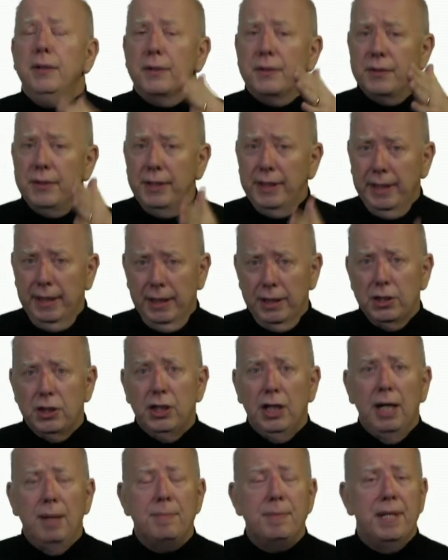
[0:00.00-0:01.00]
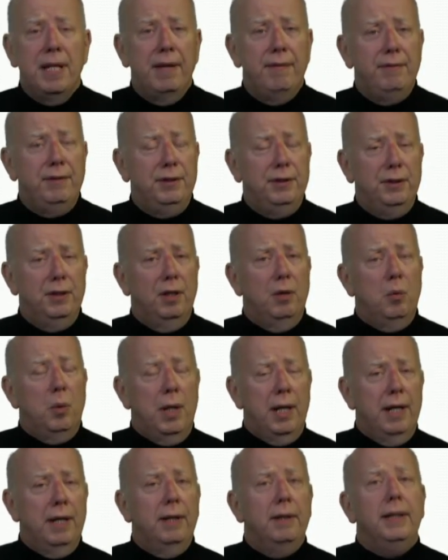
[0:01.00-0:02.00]
you'll see that it stops after a
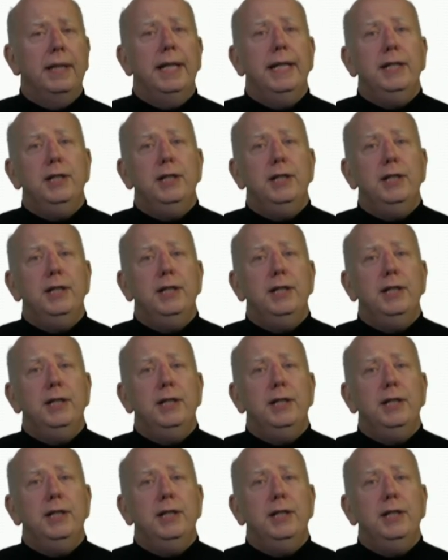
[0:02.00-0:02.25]
while